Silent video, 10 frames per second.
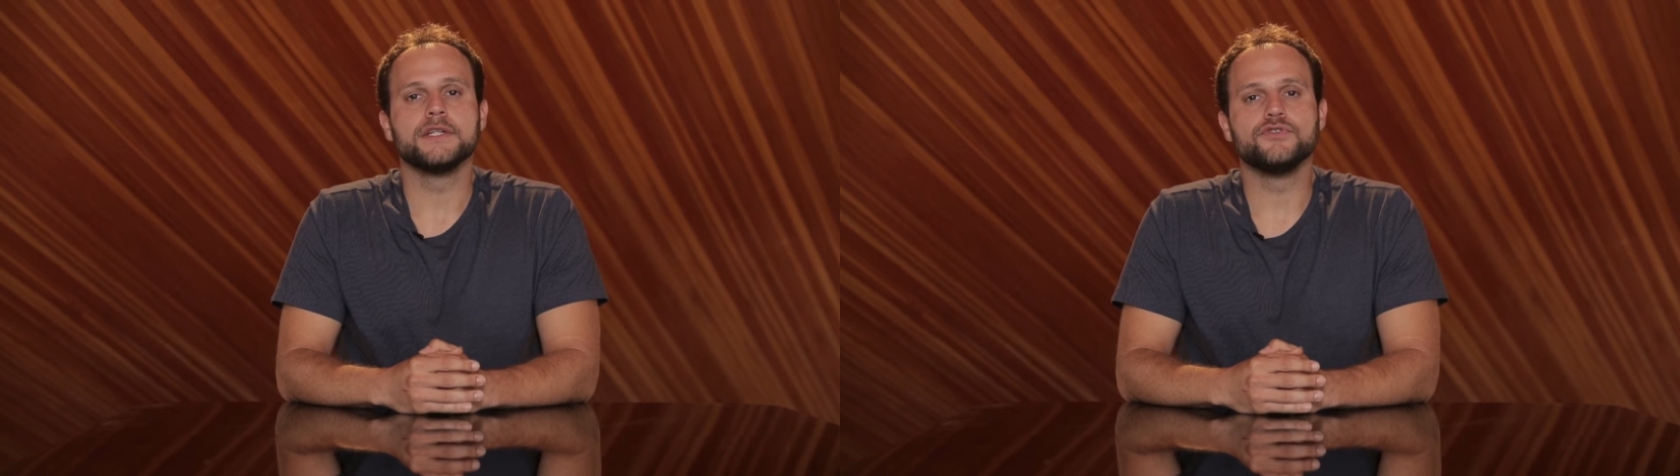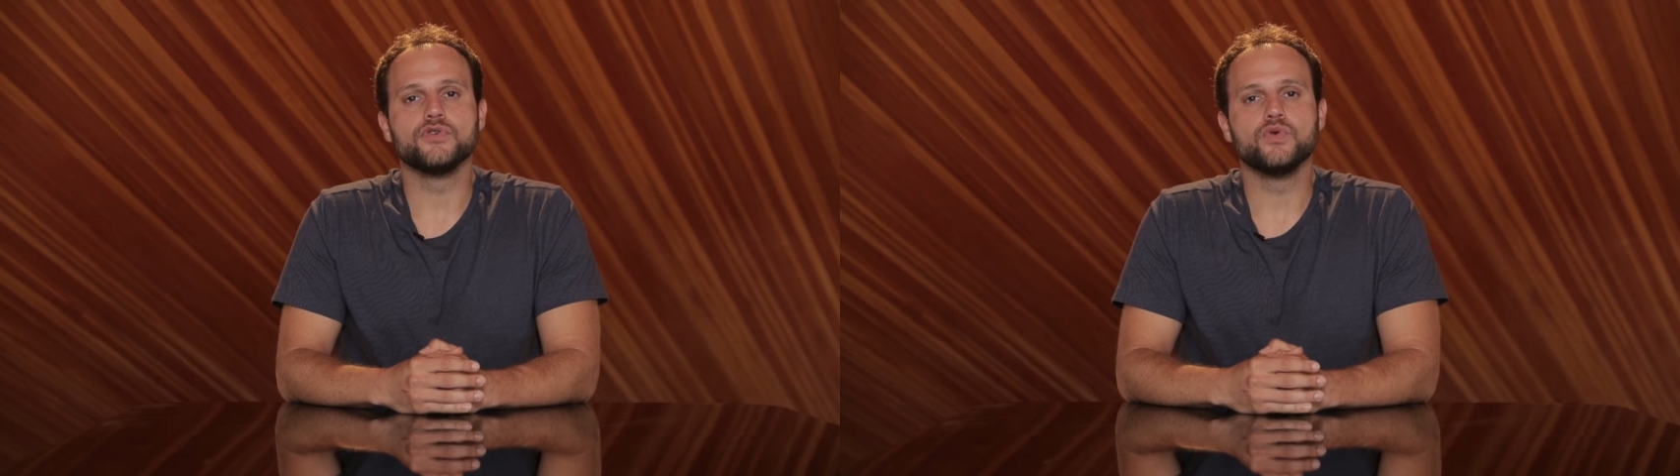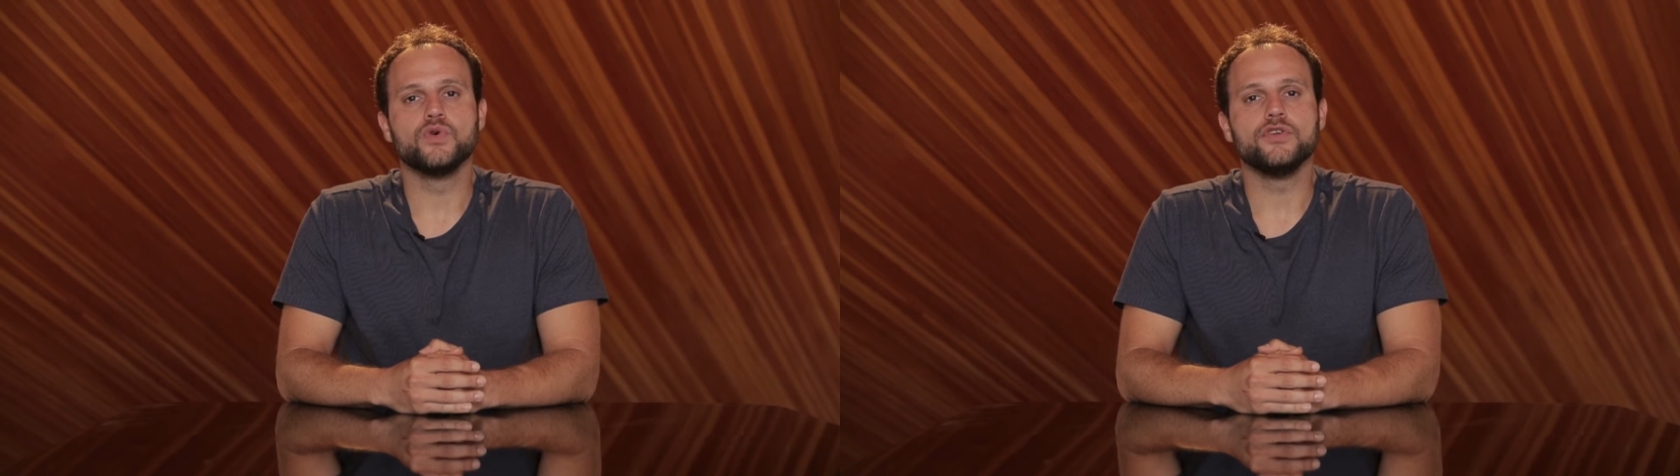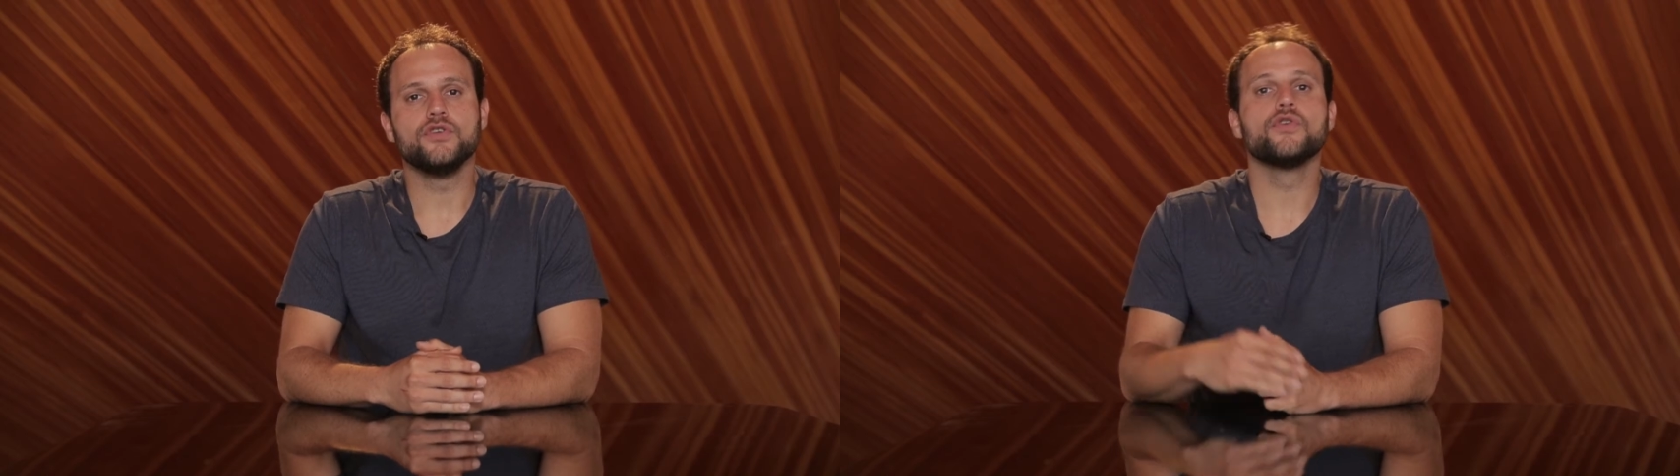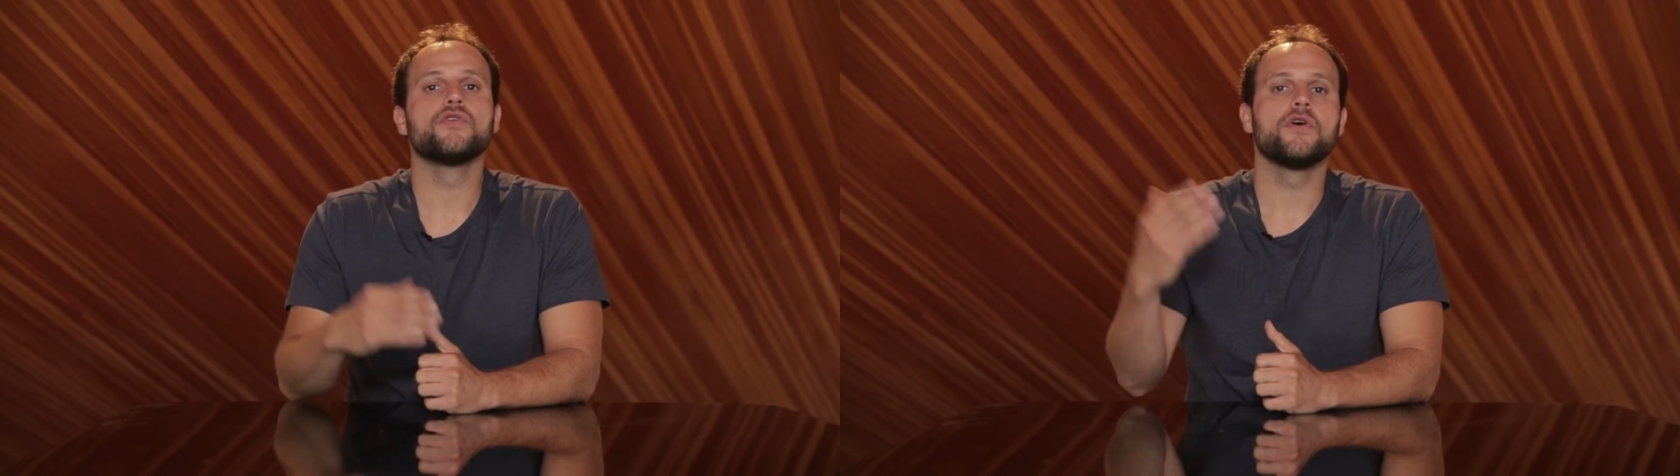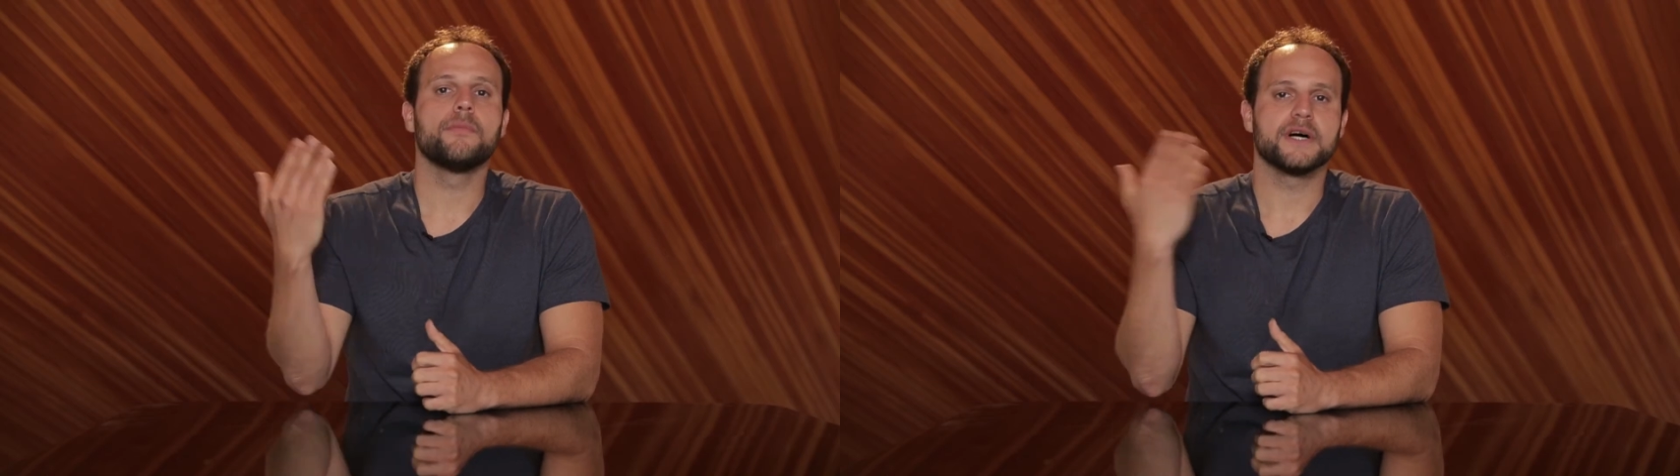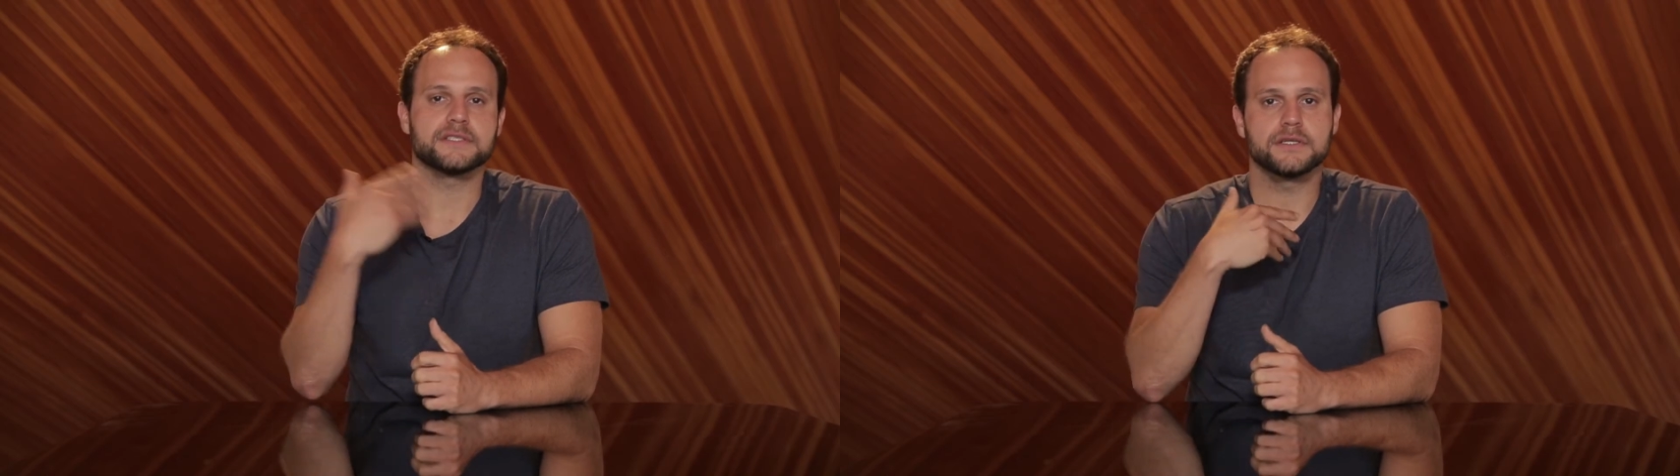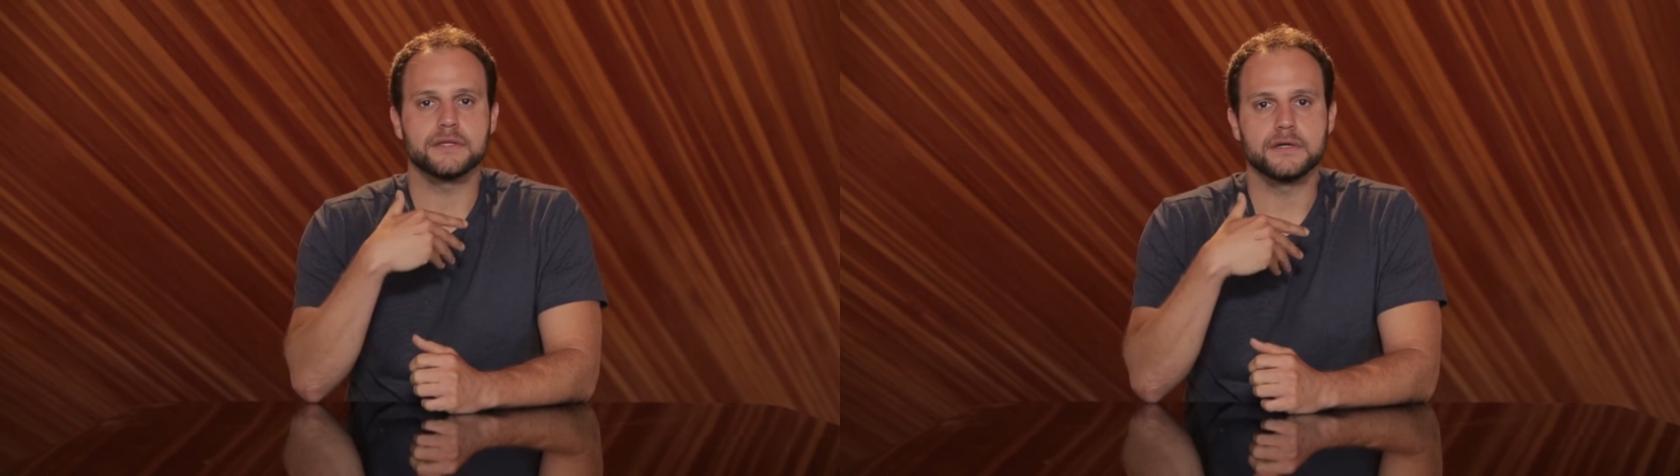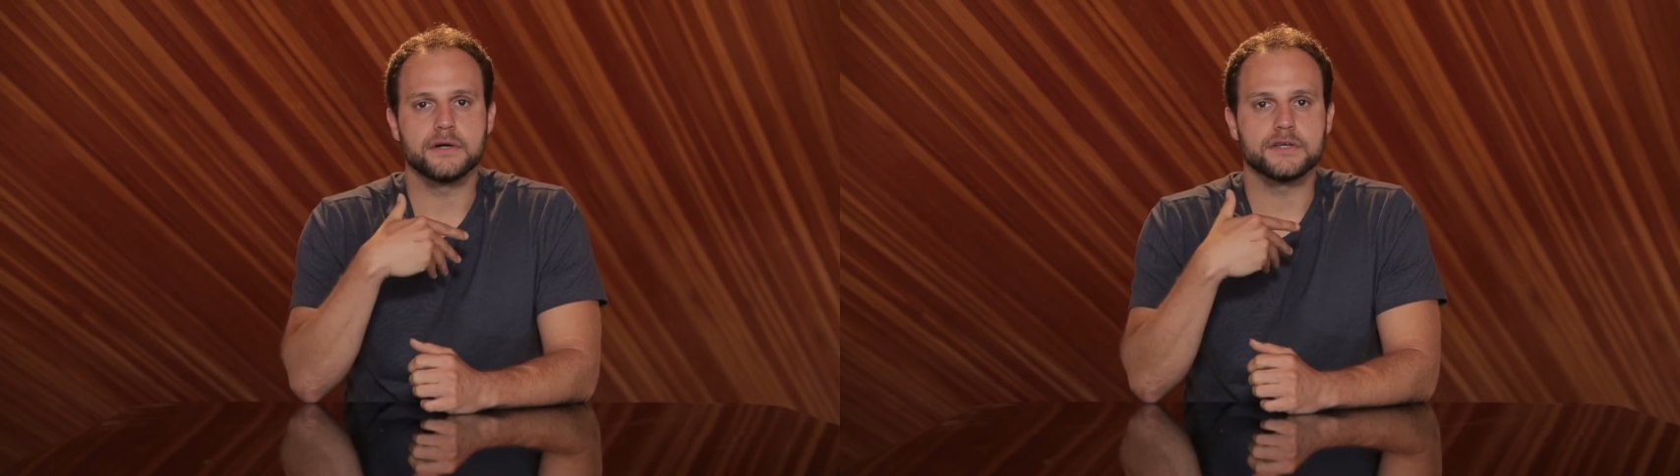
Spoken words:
do neuromuscular